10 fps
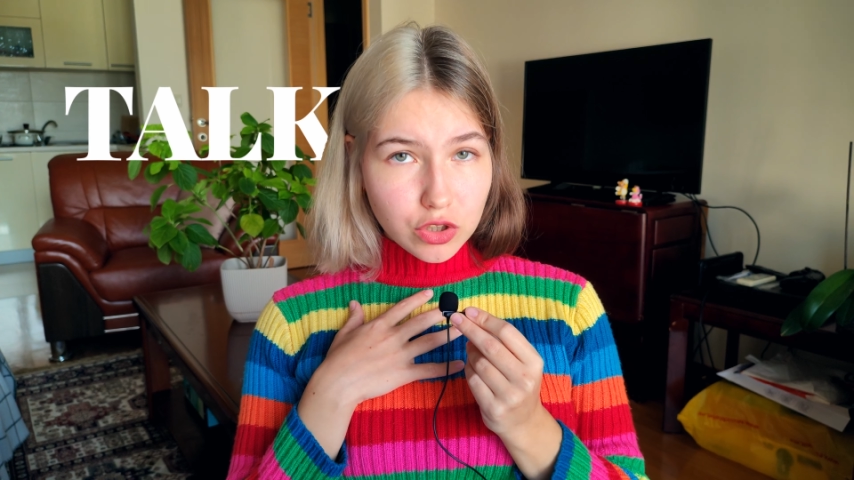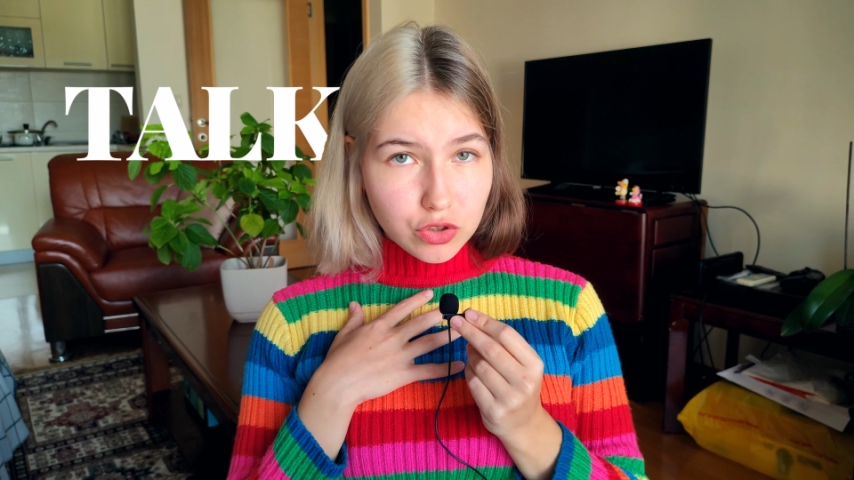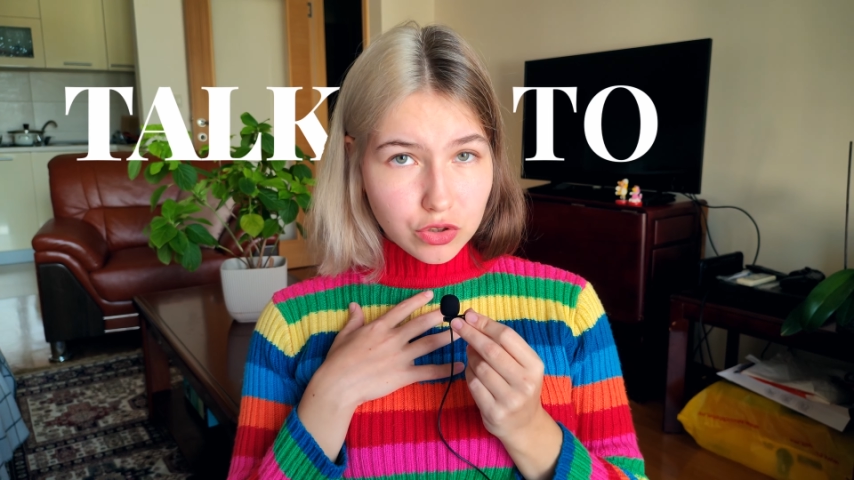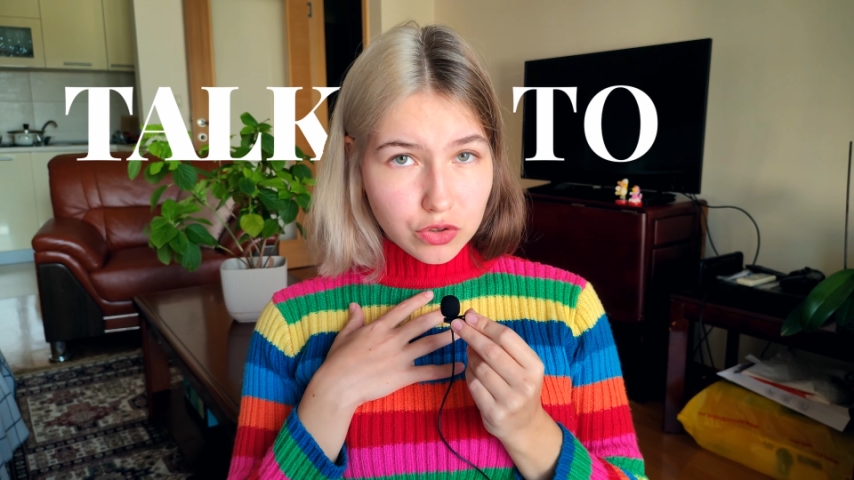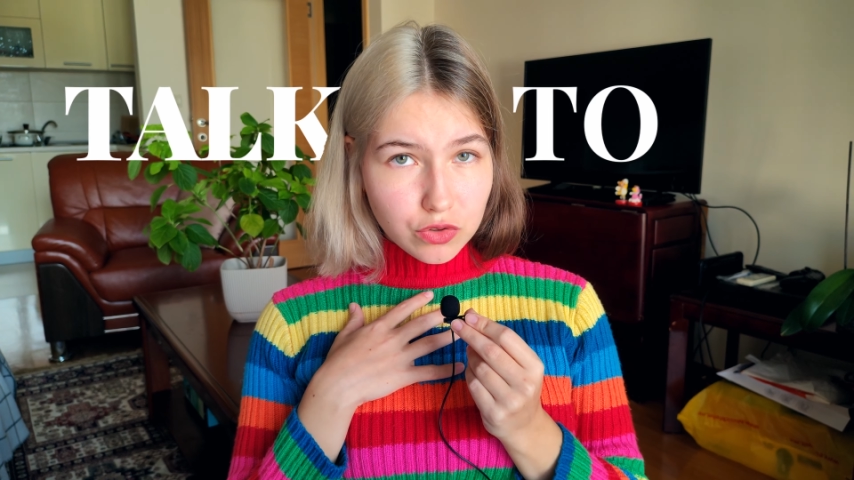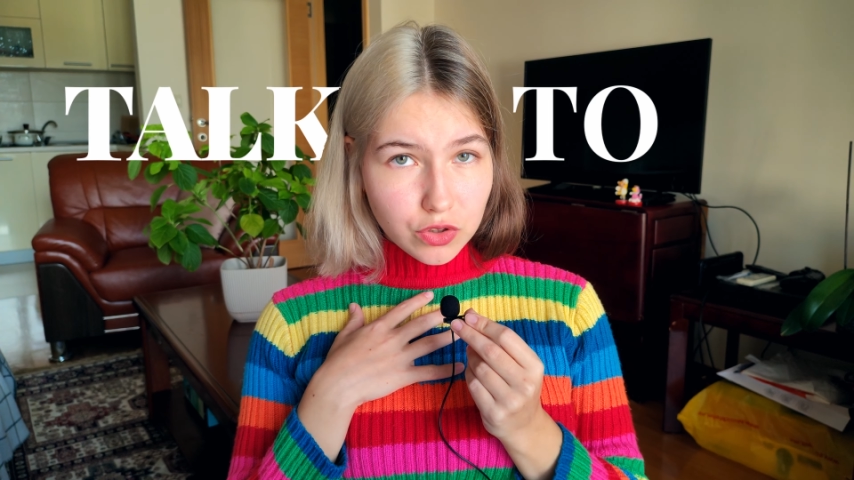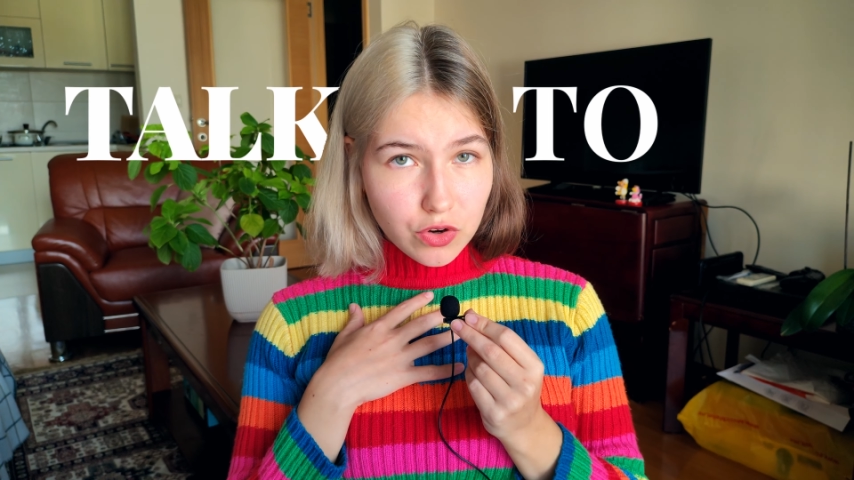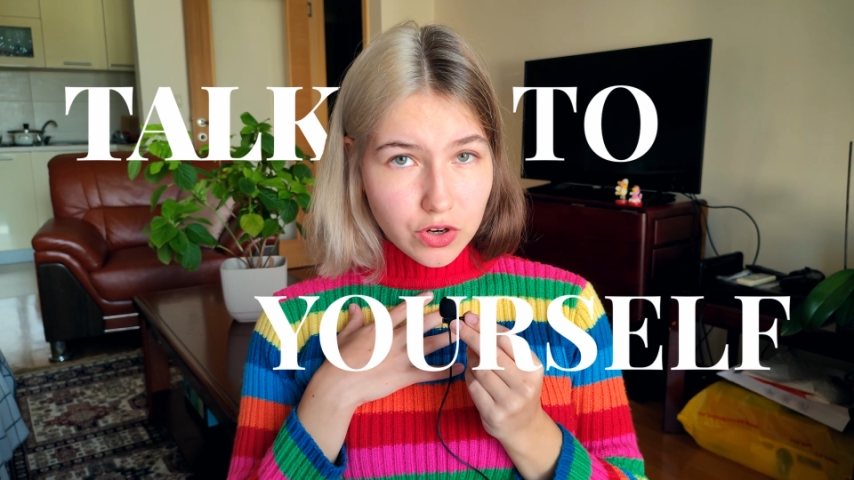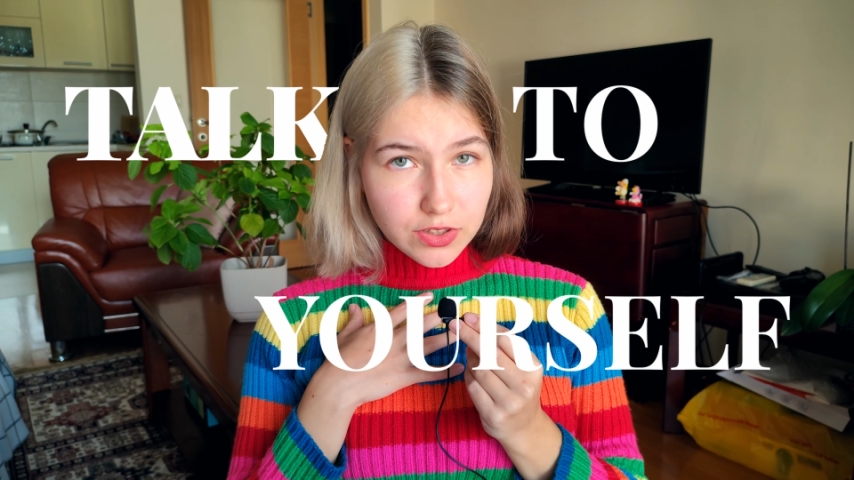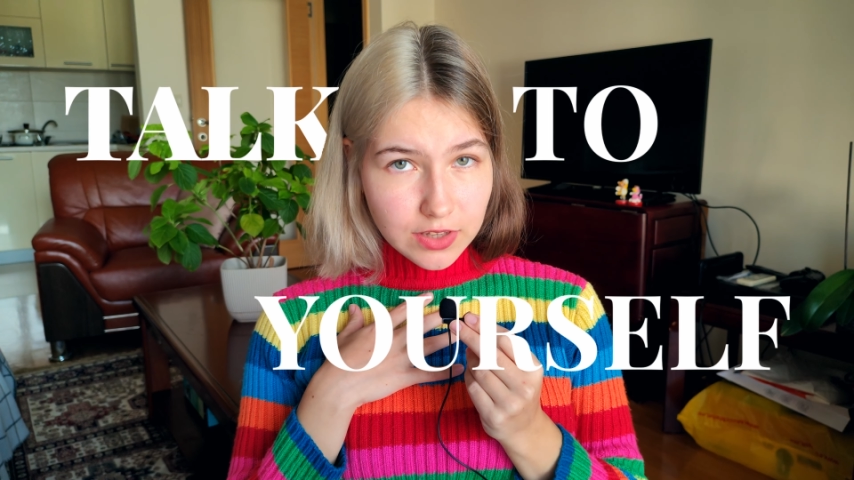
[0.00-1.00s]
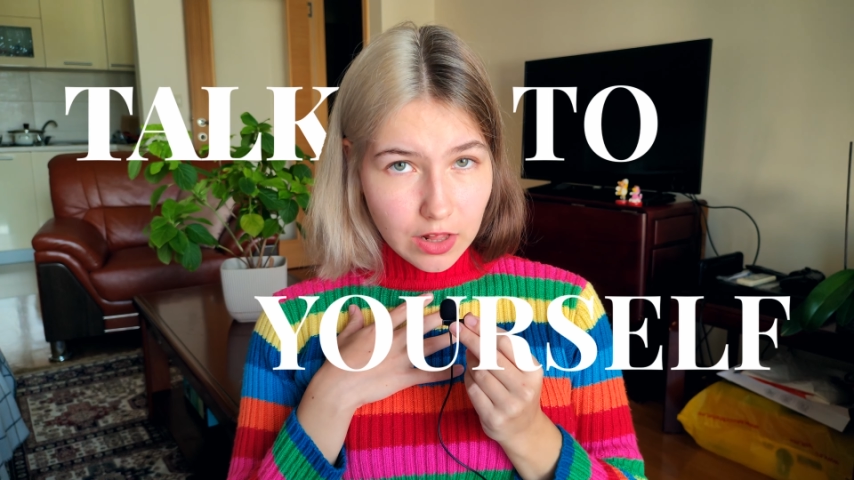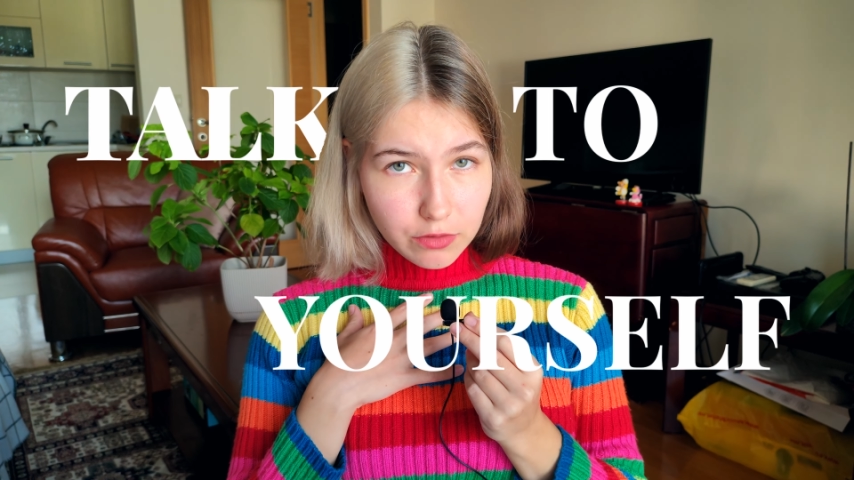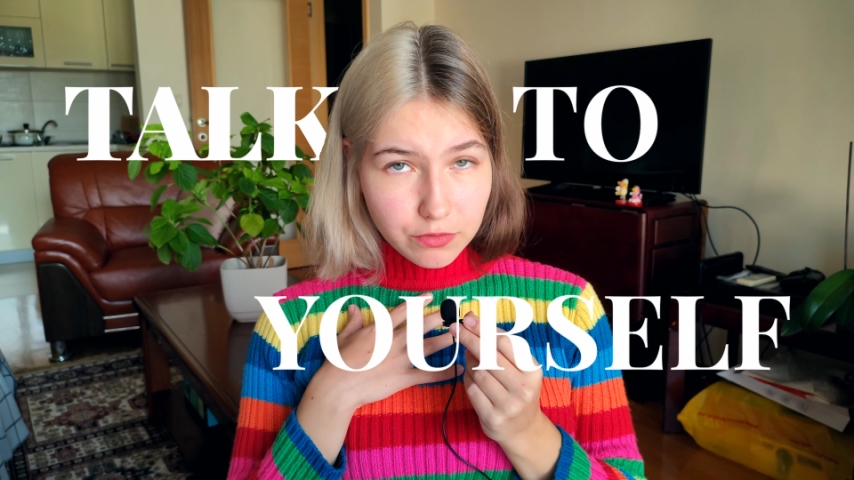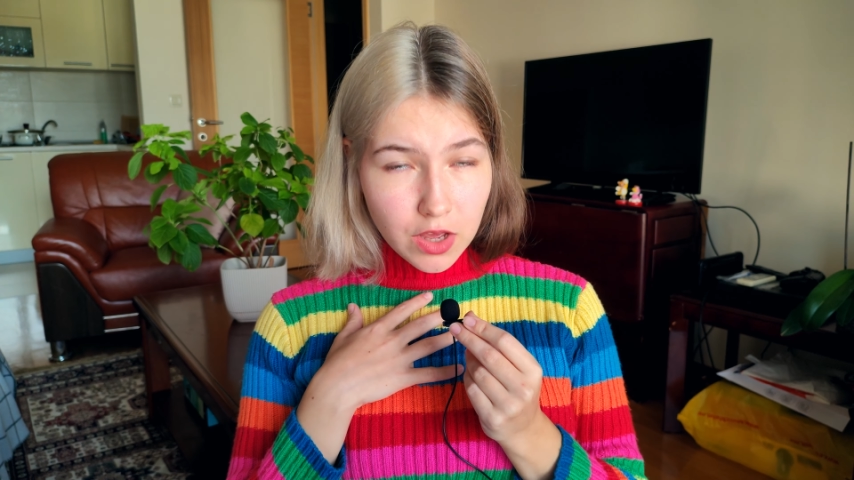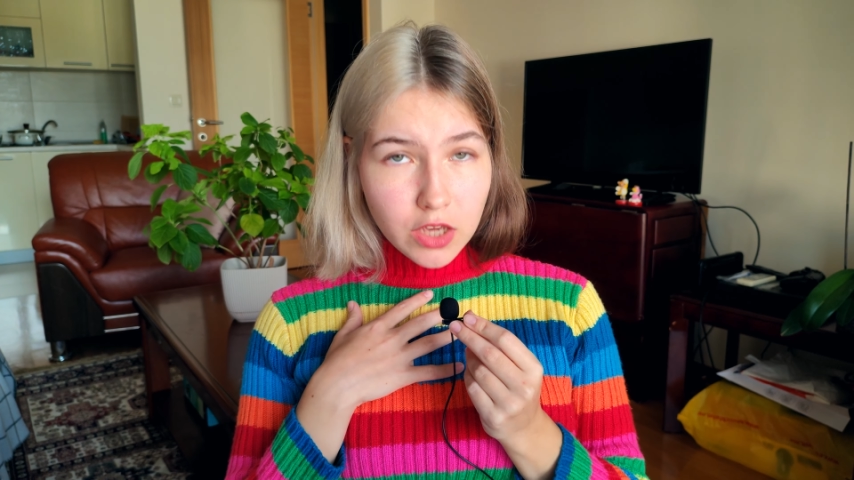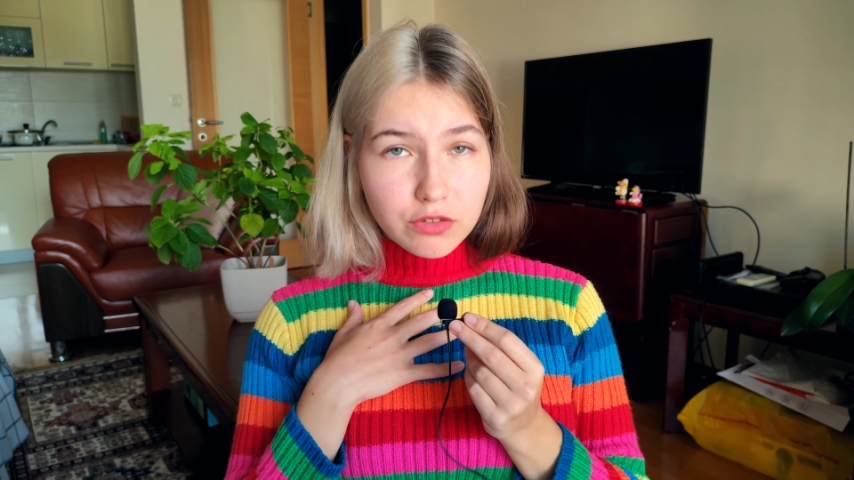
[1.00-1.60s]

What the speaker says: to yourself.